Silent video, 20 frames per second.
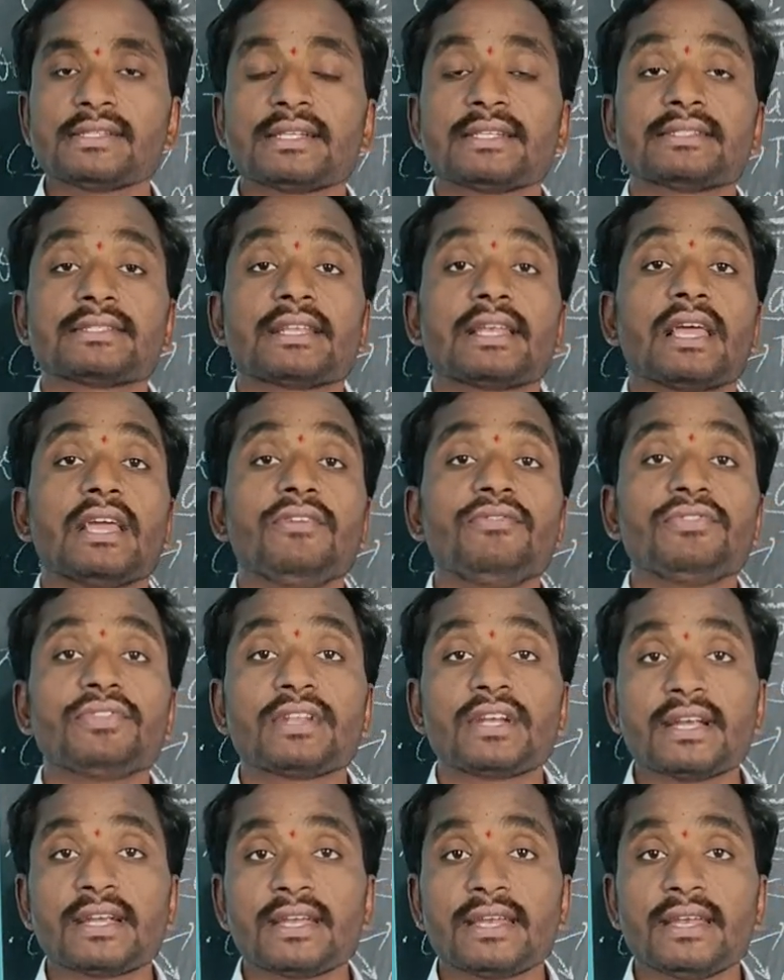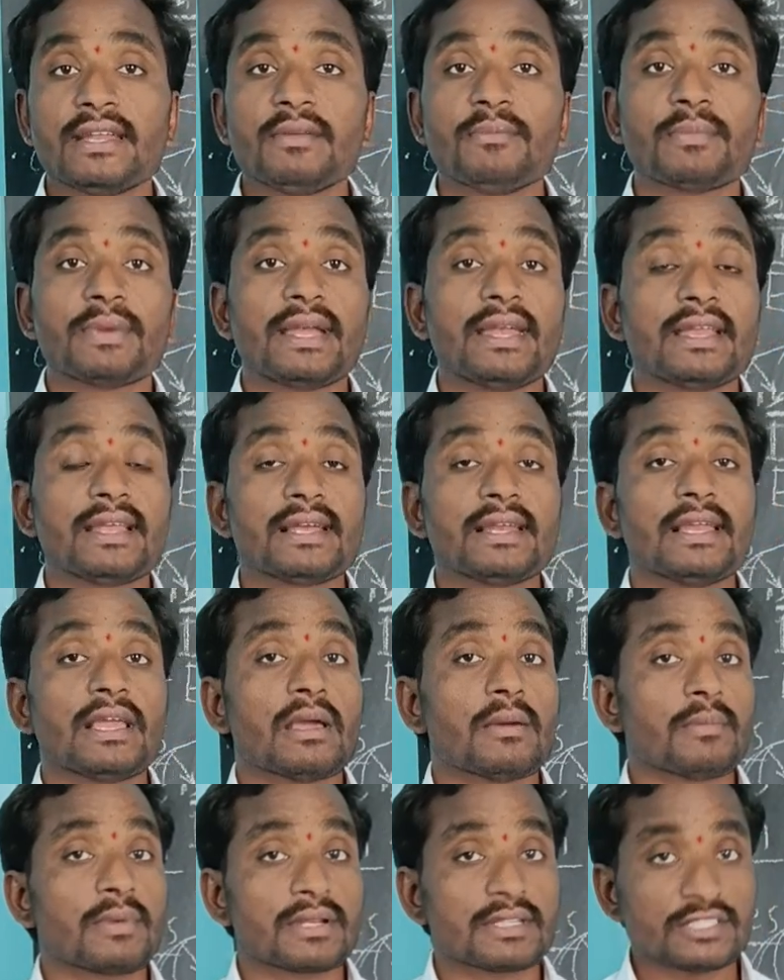it is a life-threatening medical
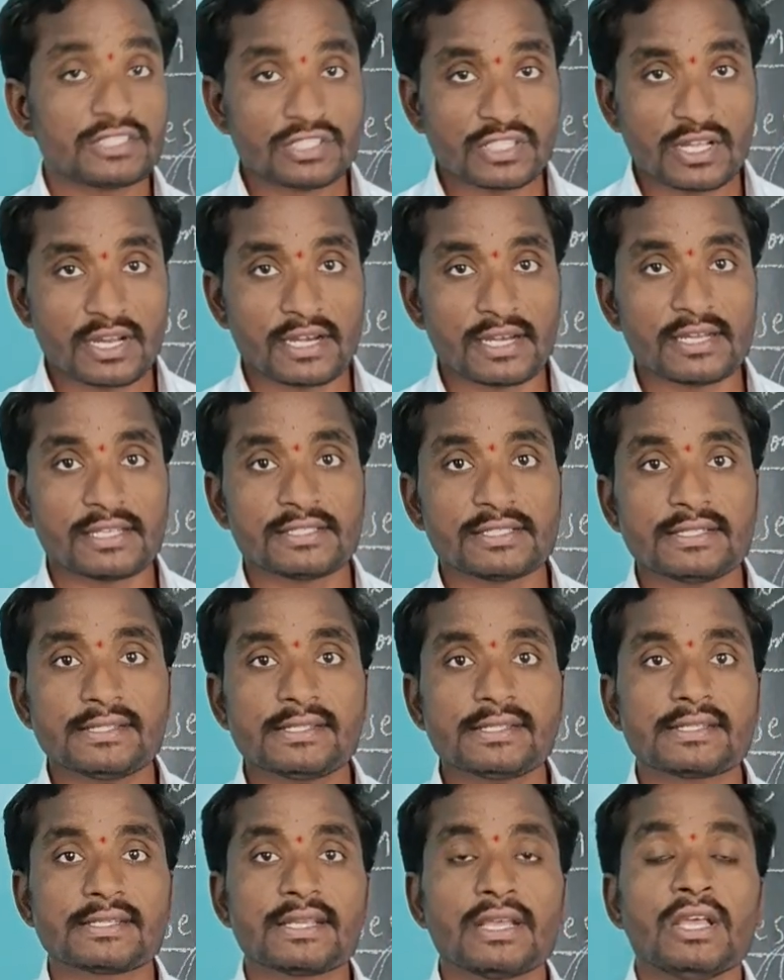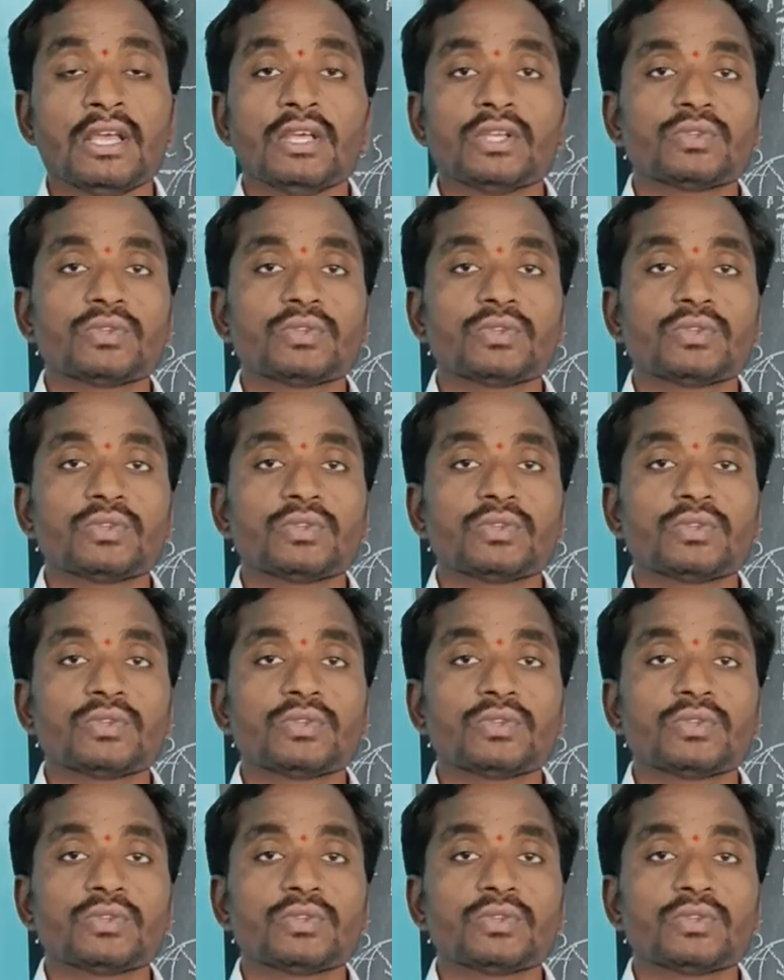emergency conditions,